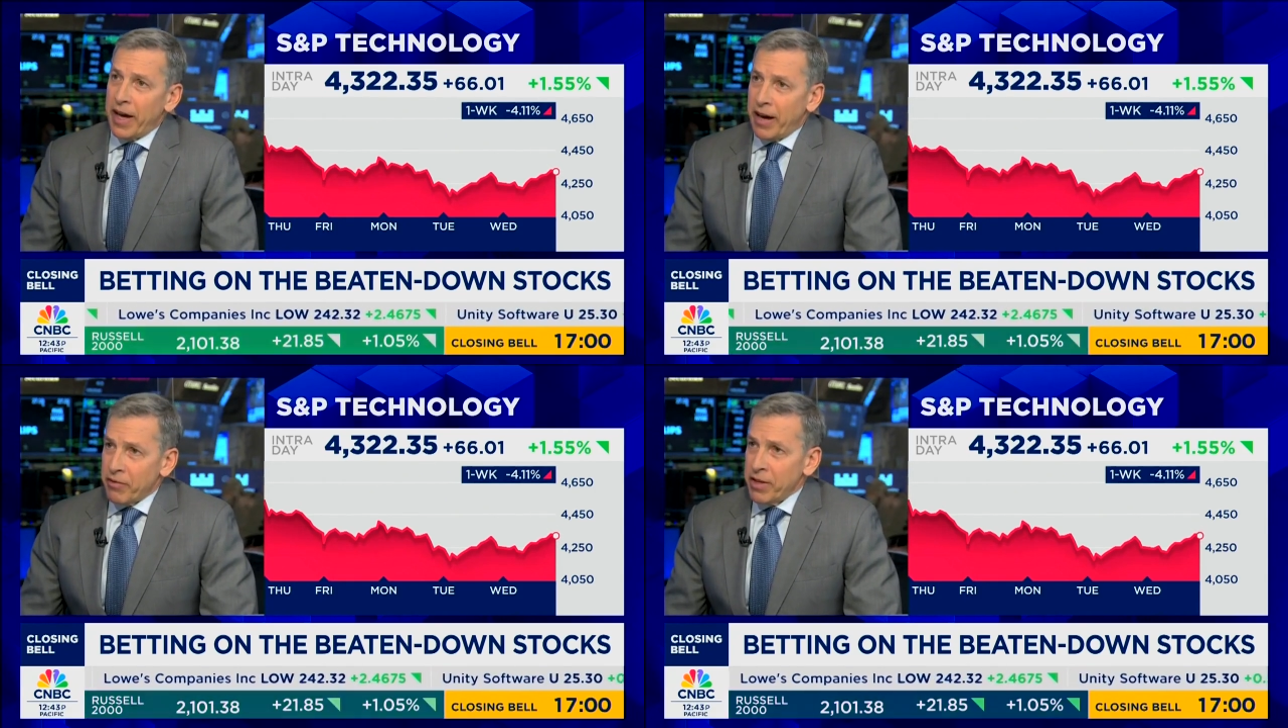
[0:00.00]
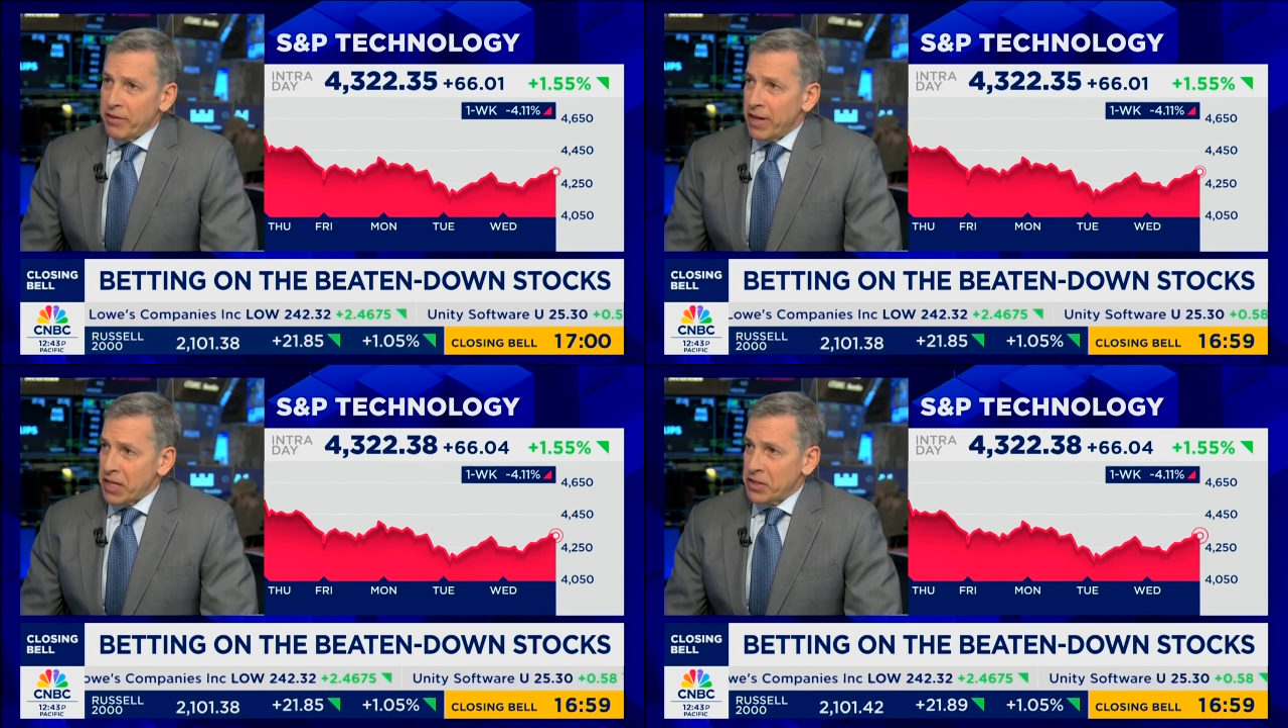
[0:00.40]
every
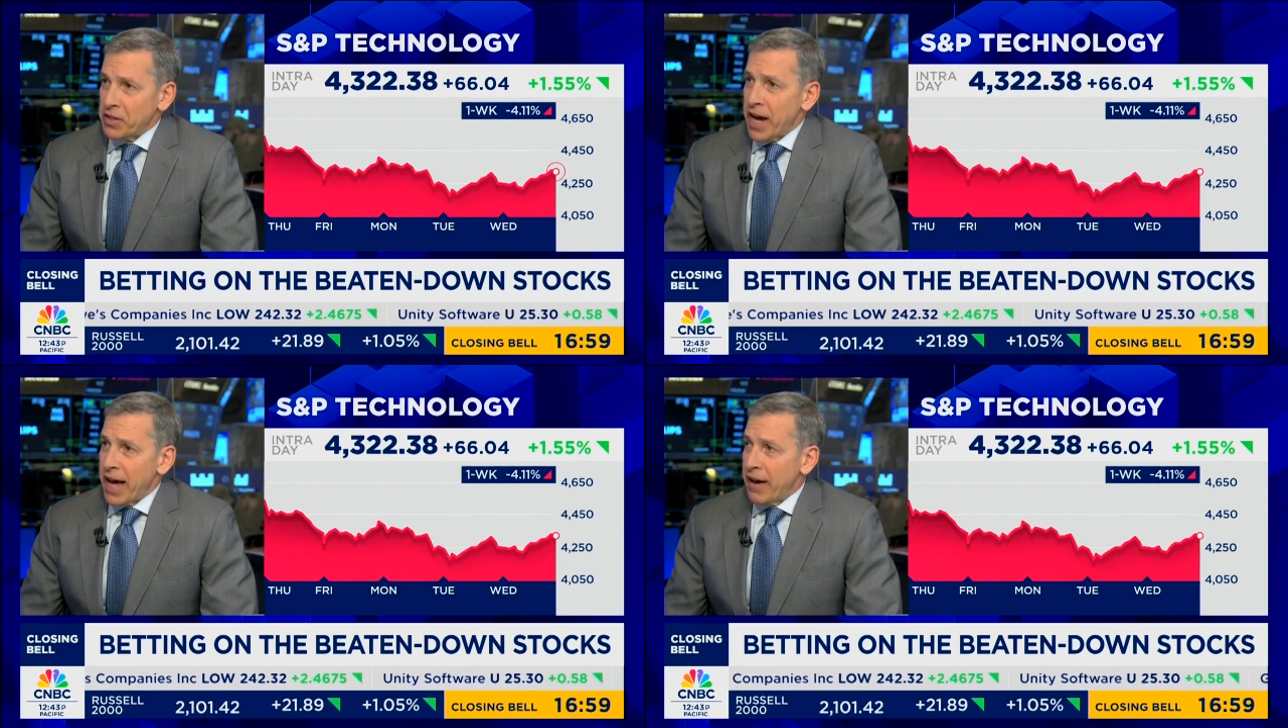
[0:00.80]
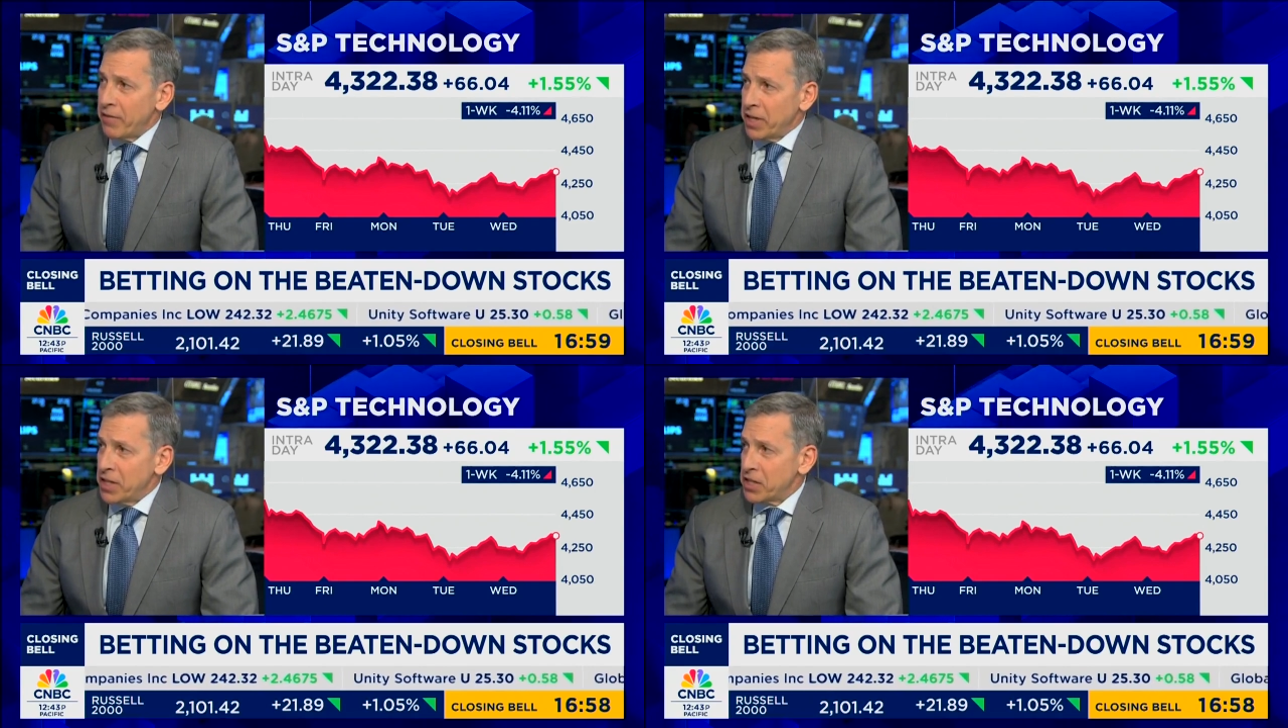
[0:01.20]
investor to have
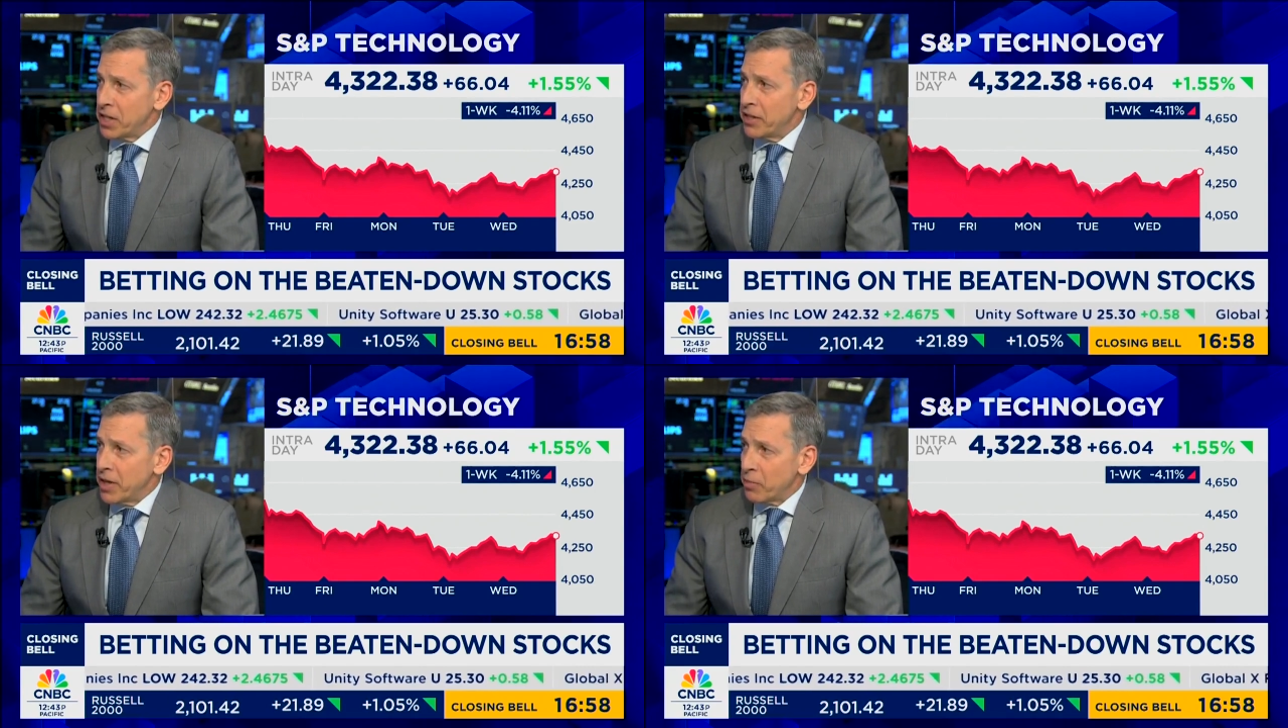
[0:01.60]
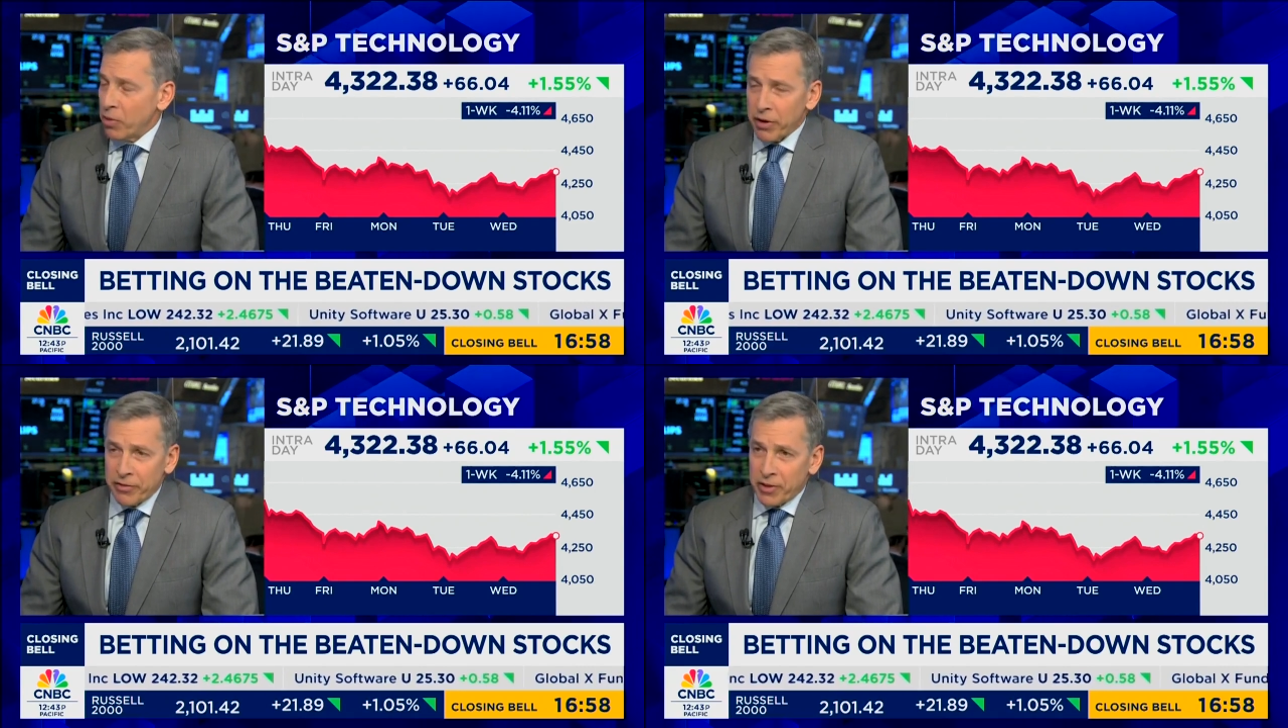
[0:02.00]
these in their
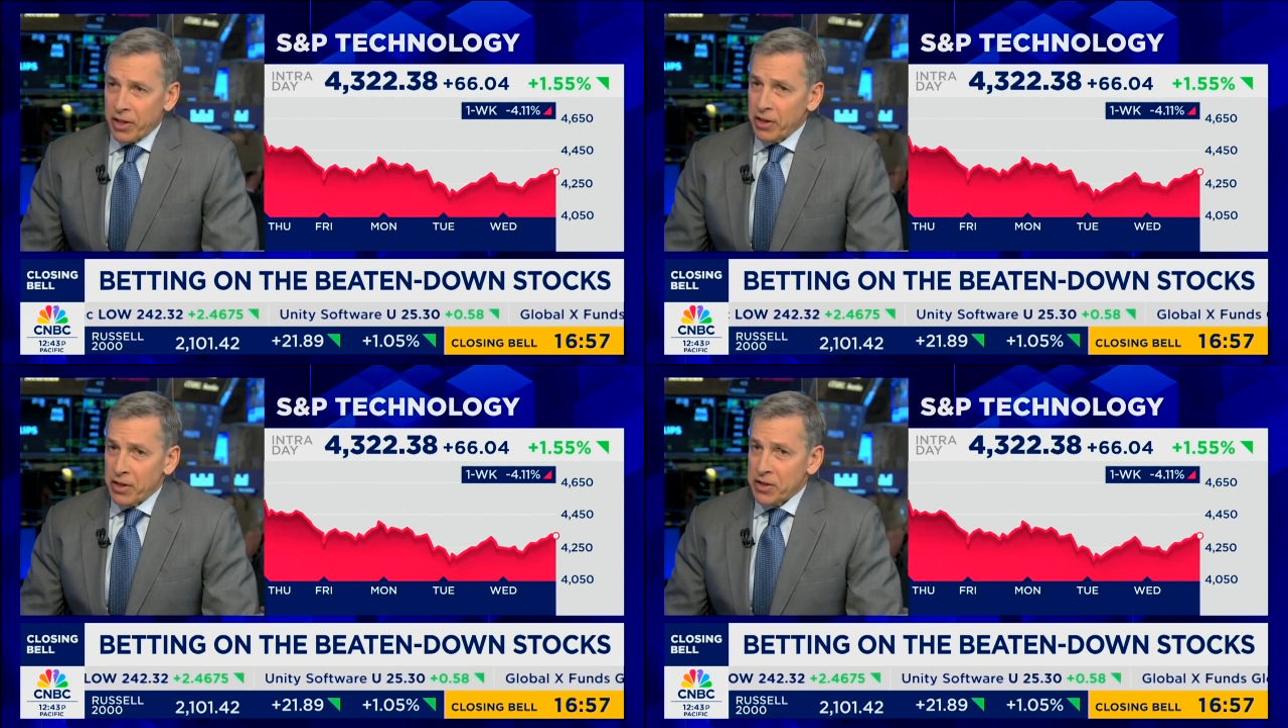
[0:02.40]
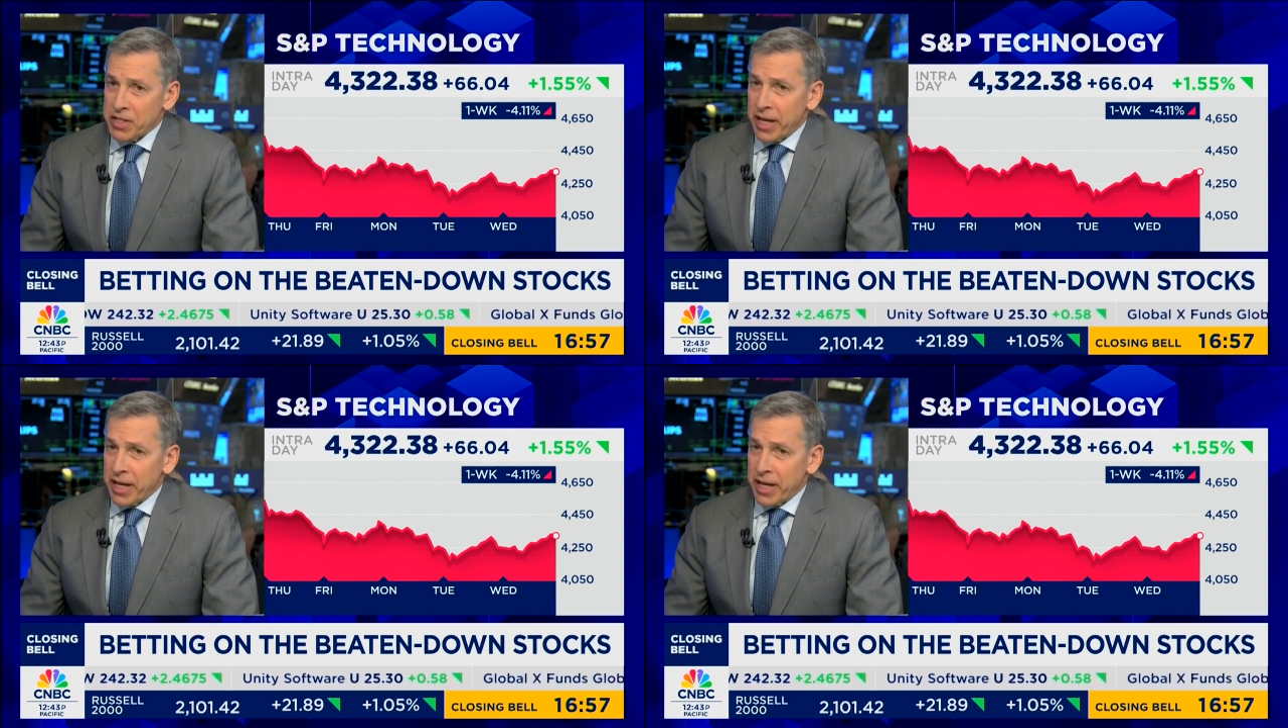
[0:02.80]
portfolios